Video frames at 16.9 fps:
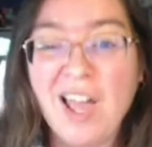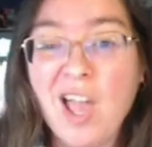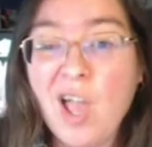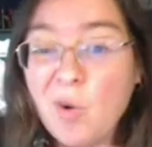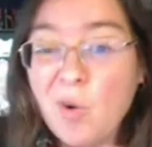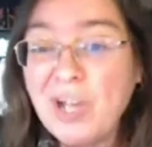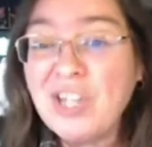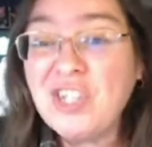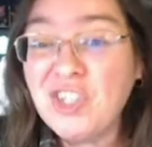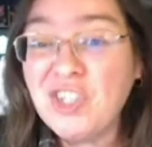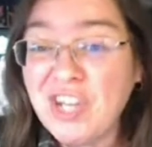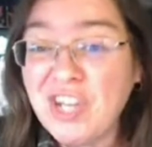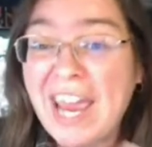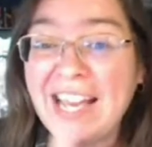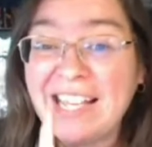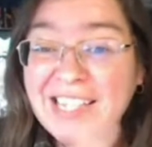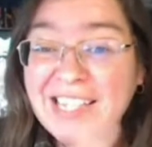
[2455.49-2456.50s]
which
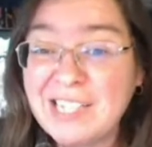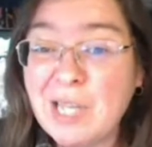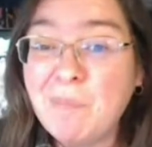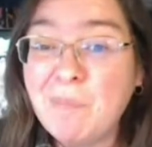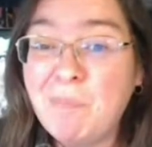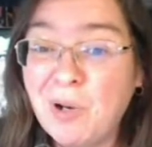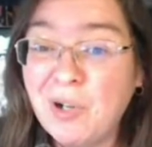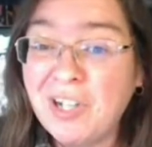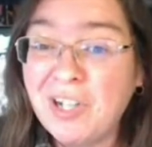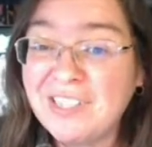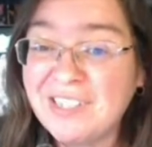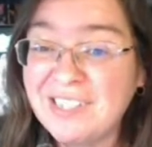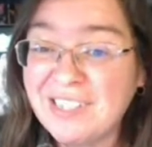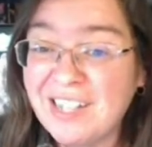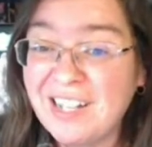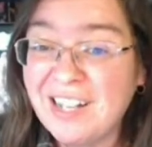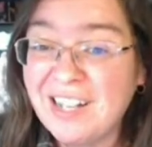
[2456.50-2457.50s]
Jake did put
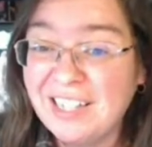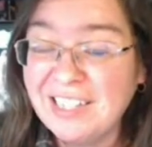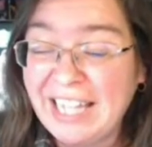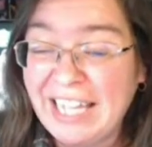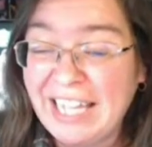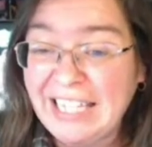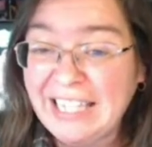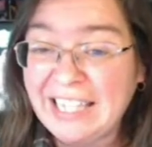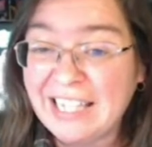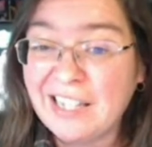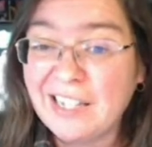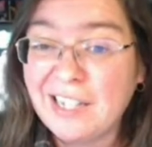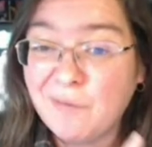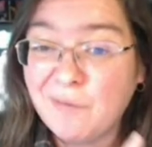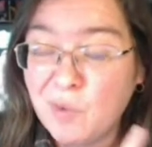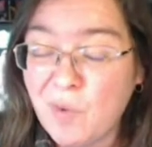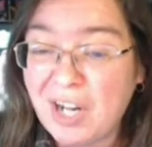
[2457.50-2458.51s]
a link in if
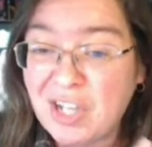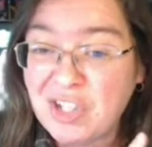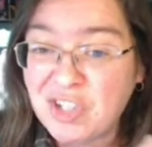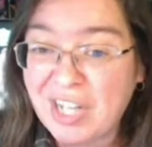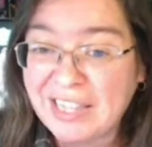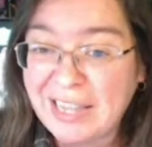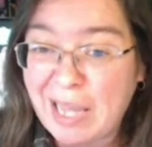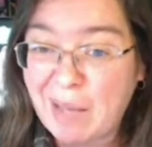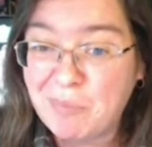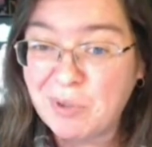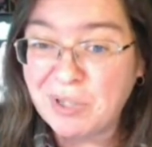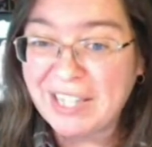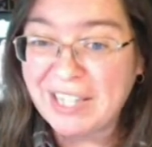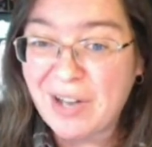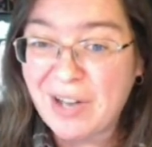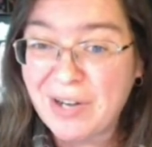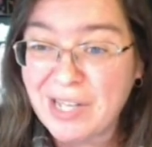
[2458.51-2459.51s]
you want to check that book
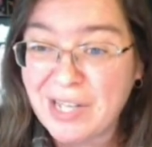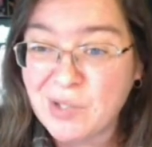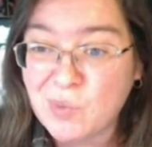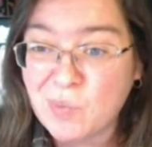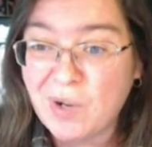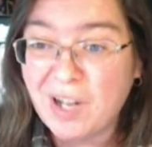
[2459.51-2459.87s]
out as well.